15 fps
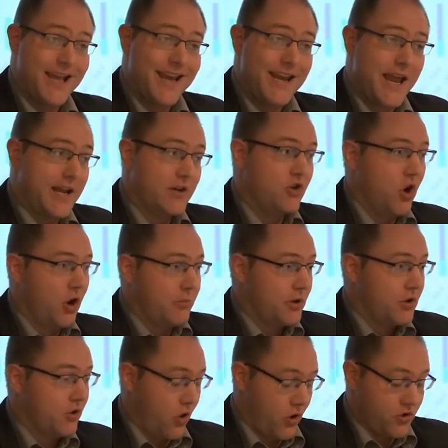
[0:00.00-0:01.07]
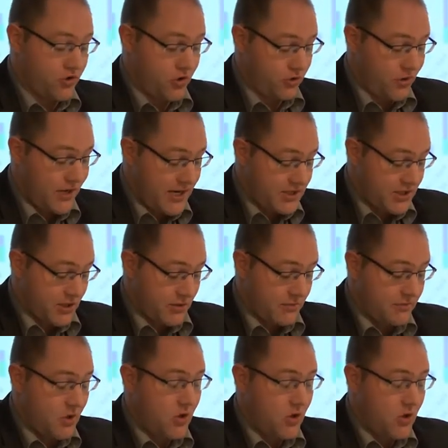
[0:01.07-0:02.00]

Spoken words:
and had common coin circulation.